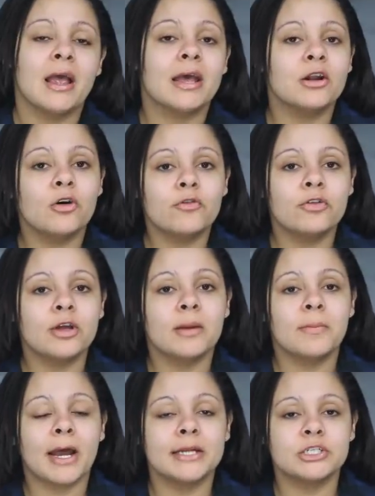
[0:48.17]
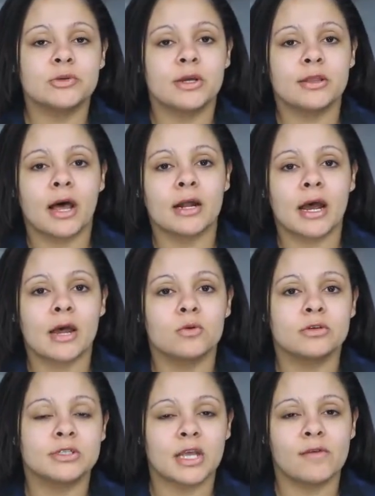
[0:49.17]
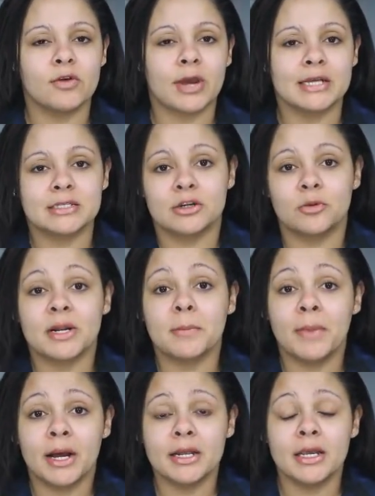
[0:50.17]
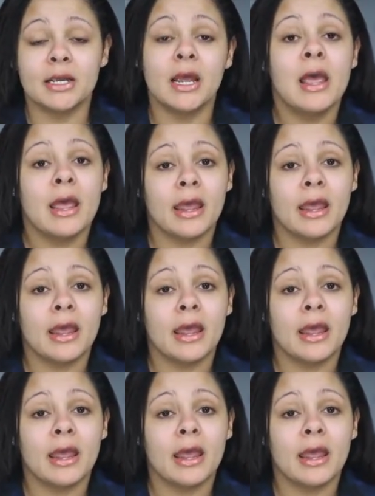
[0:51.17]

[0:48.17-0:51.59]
and hopefully by doing that I will save you guys a little bit of money